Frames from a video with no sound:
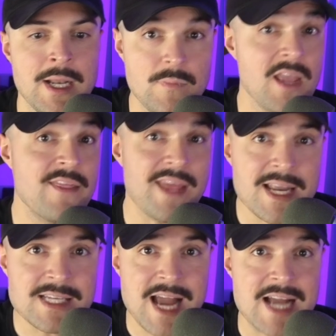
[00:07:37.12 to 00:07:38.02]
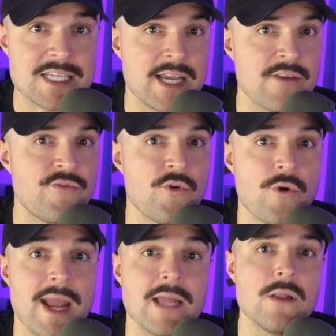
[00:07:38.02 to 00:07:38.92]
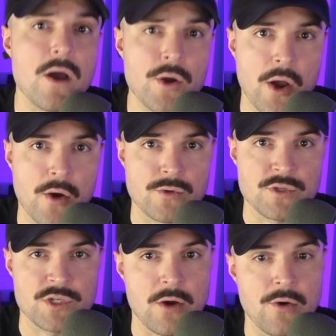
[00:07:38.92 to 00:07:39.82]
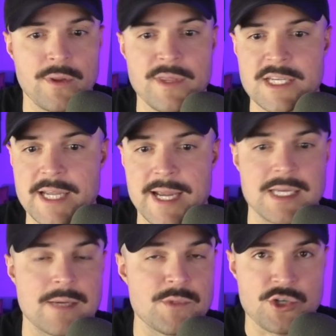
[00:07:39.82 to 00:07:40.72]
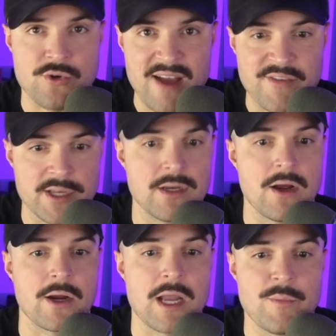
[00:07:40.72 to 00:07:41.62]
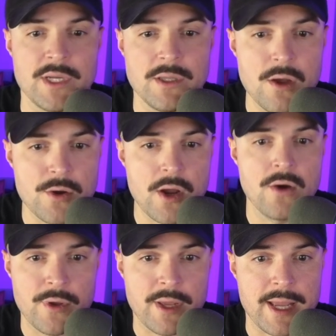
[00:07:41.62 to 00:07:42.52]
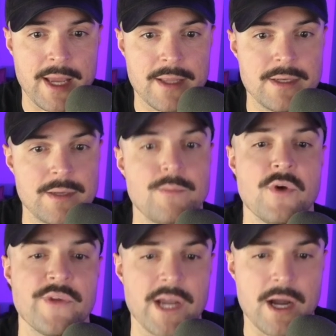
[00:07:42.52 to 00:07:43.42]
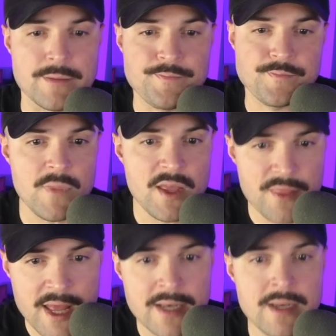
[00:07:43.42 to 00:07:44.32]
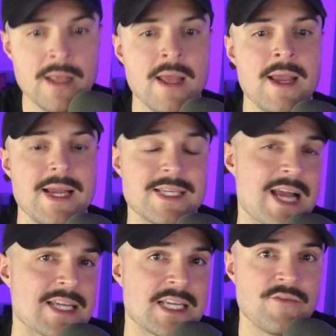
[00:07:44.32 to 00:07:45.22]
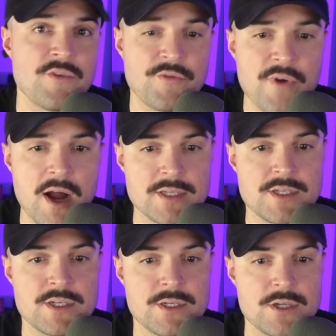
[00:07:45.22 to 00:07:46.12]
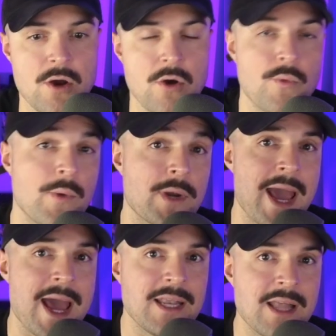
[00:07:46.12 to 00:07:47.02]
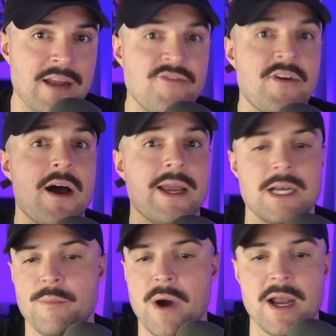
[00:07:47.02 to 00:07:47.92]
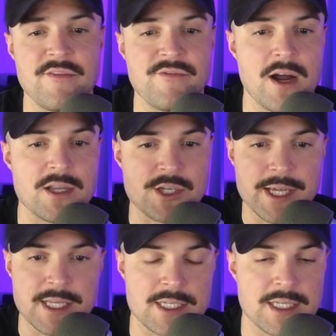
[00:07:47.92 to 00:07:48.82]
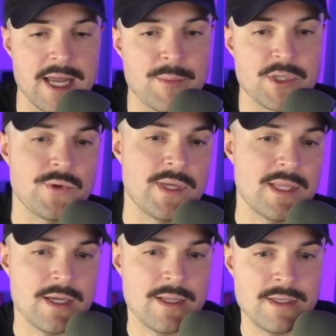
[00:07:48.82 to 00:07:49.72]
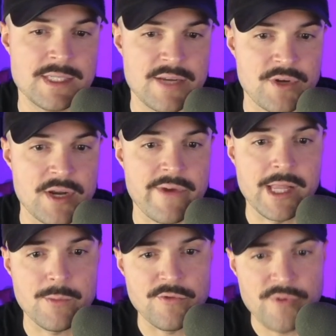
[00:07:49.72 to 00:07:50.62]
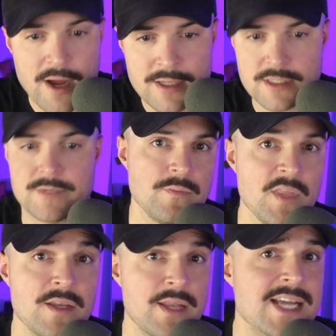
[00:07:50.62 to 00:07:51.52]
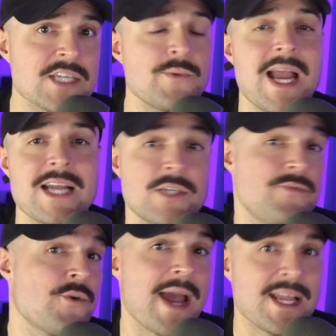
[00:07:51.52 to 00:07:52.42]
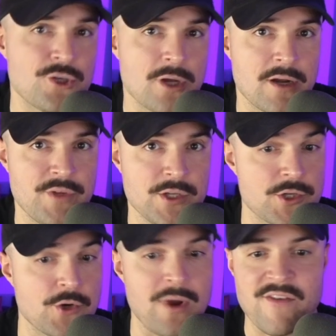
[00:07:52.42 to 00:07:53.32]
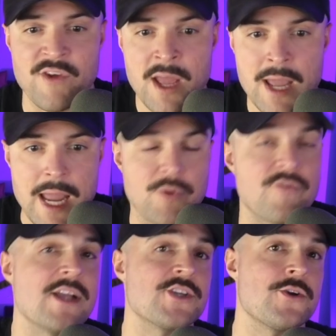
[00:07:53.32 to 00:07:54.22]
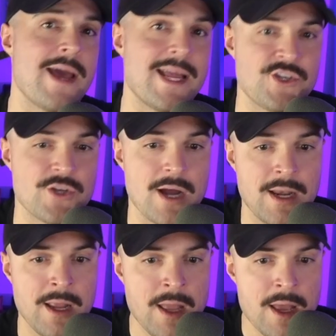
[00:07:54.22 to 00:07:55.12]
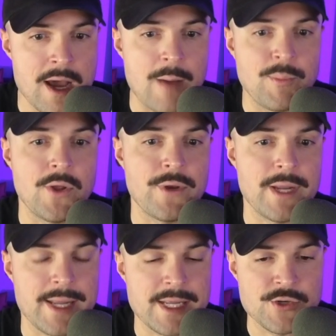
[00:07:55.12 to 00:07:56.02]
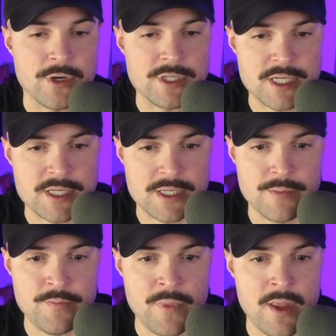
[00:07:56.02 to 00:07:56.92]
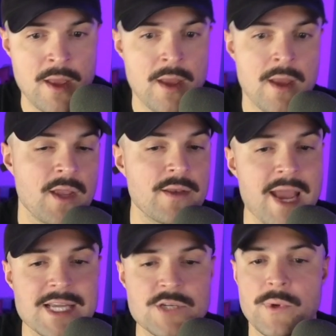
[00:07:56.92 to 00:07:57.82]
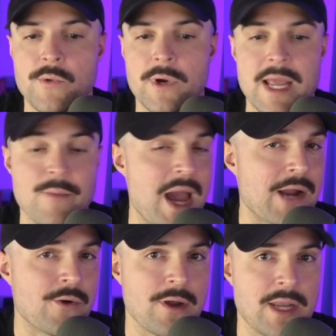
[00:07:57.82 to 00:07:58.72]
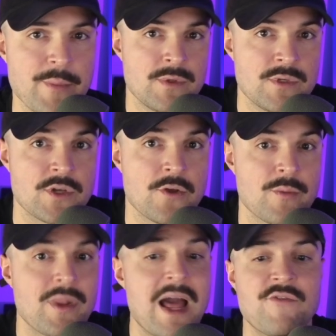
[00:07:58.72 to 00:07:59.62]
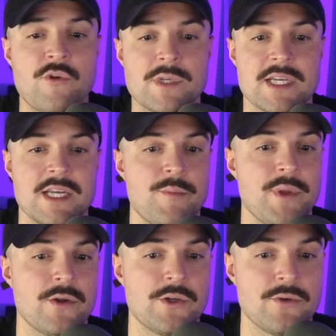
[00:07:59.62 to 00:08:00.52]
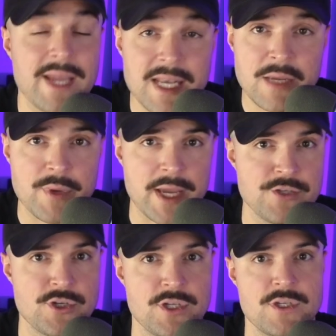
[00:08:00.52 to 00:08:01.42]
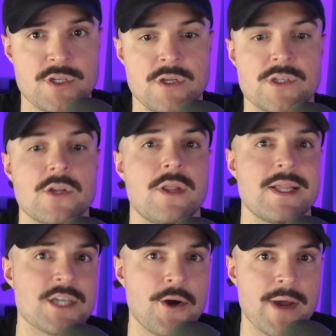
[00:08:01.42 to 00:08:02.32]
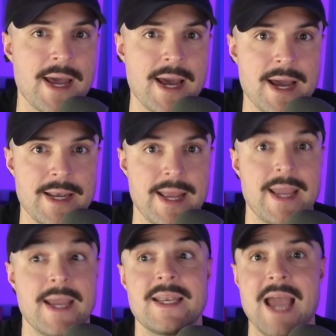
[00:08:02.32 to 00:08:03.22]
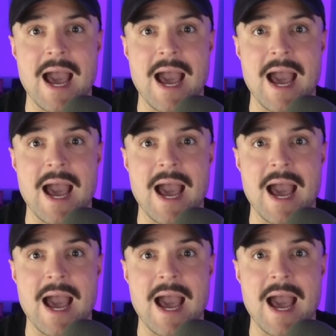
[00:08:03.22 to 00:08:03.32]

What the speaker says: Then it's asking for a logo. So in this case, I'm just grabbing our company logo and moving on. Then it's asking for fonts. So we want a headline font and a body font, so you can select between the different available fonts. Next, we ask you for a headshot of you. So grab a professional headshot, upload it into our system. Next, we want a background image. So the platform is going to build your landing pages. So let's go ahead and add